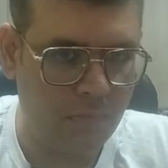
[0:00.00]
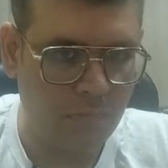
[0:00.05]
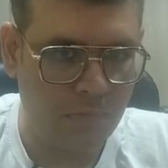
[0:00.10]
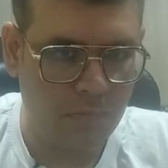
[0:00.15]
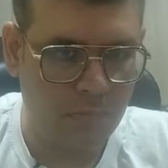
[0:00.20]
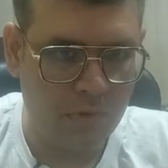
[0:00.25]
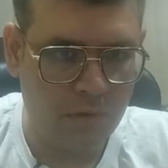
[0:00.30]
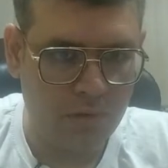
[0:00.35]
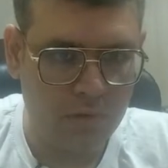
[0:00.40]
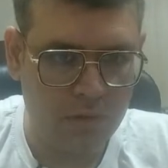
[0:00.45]

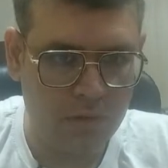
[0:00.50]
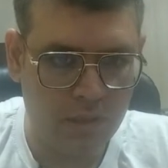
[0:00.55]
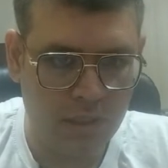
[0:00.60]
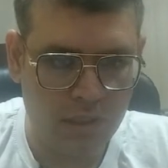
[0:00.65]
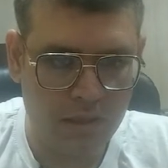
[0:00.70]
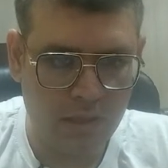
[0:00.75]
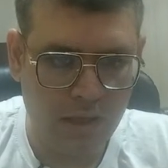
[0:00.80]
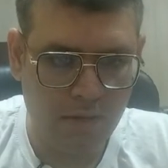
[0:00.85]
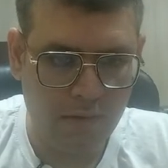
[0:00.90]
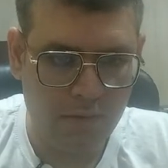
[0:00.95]

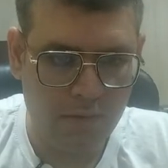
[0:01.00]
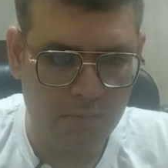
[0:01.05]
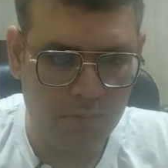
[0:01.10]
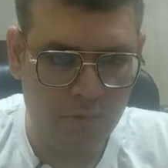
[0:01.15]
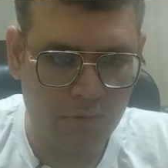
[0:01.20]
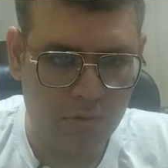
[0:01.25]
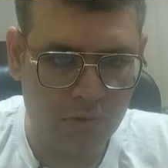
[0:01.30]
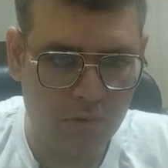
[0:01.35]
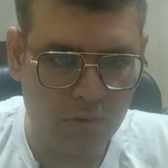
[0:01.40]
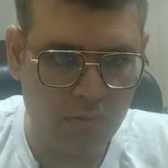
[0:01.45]
C7
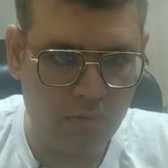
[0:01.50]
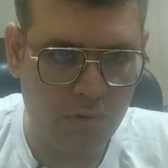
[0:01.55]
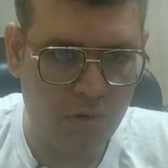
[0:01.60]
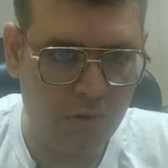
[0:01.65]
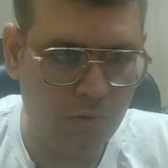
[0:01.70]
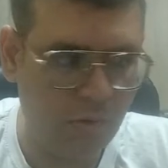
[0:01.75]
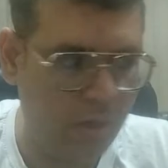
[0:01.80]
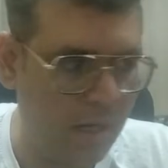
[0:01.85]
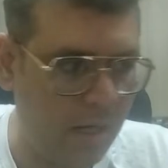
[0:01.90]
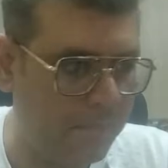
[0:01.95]
pawn. You want to
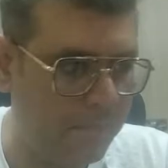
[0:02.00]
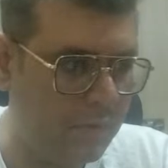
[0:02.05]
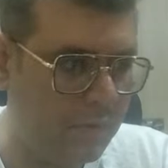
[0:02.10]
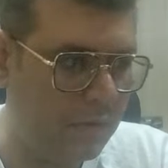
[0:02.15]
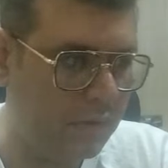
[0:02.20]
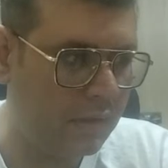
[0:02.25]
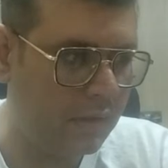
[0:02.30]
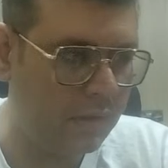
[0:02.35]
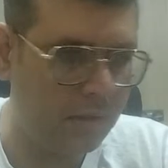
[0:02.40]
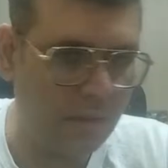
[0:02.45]
capture
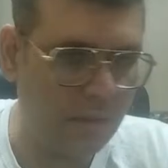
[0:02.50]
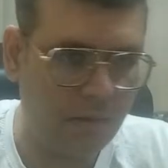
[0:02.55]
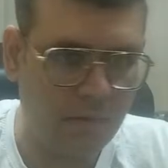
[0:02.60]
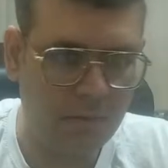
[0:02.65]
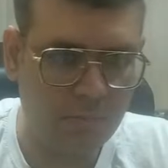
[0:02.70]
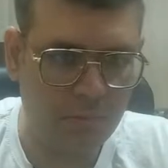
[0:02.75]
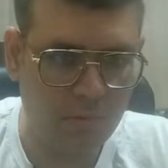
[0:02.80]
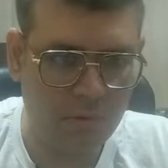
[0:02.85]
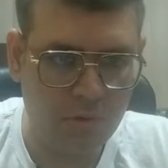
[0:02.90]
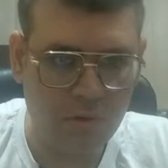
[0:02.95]
C7
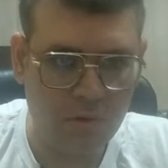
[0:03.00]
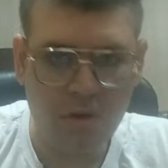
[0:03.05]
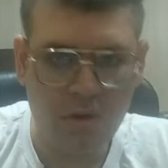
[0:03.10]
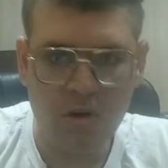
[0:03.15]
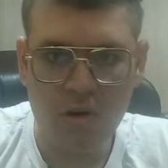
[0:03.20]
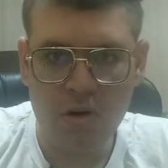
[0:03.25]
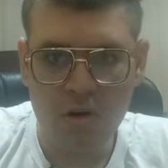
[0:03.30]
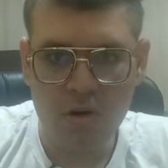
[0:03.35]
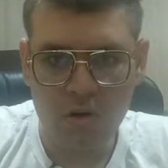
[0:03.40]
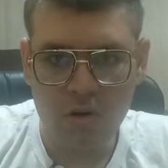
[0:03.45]
pawn.
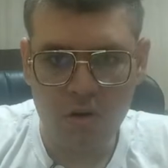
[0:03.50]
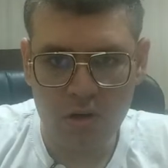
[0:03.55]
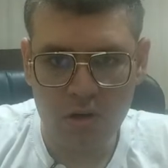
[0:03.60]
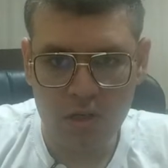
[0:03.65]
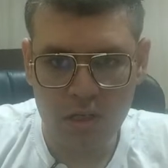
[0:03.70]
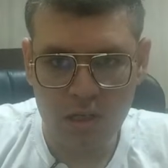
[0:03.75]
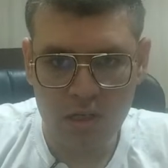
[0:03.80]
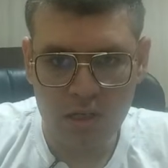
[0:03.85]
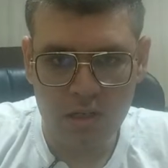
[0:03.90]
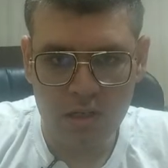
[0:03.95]

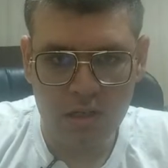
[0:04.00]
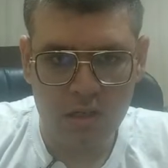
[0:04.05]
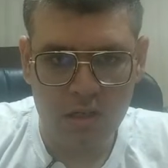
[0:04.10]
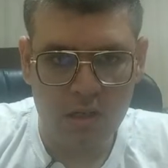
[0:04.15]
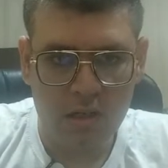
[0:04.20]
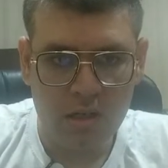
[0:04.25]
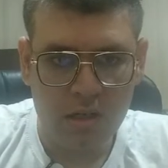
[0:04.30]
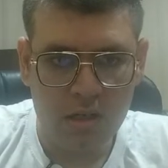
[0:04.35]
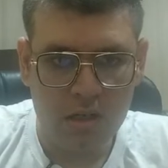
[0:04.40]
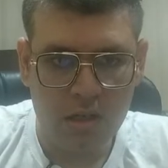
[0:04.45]
Okay.
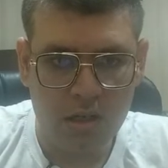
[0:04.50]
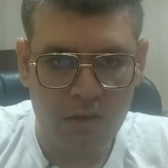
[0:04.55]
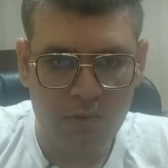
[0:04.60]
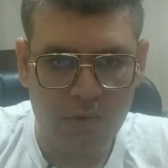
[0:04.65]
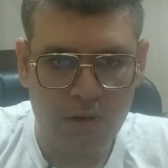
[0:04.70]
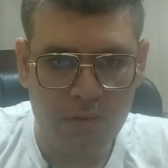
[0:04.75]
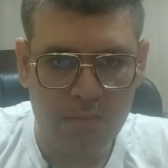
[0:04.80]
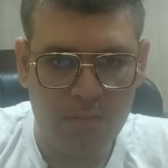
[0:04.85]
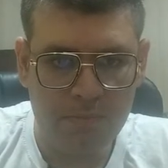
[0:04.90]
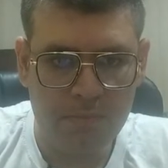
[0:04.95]
If I
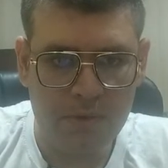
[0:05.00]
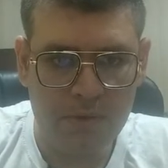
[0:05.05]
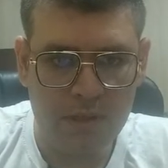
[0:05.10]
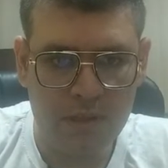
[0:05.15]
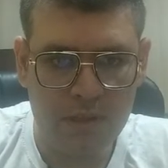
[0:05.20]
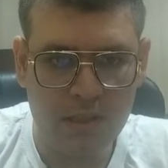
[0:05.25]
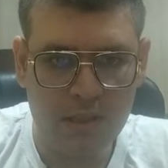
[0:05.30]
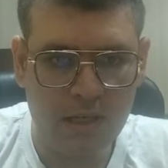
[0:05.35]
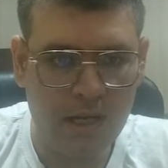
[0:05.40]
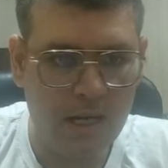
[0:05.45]
bring
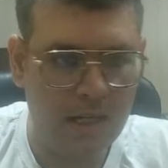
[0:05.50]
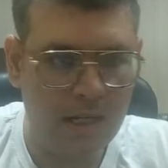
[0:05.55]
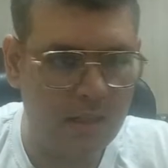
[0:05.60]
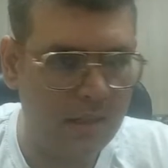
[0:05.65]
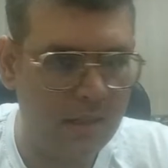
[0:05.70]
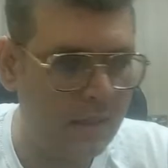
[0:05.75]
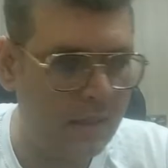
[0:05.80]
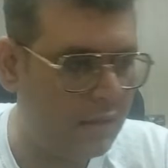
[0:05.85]
the knight here,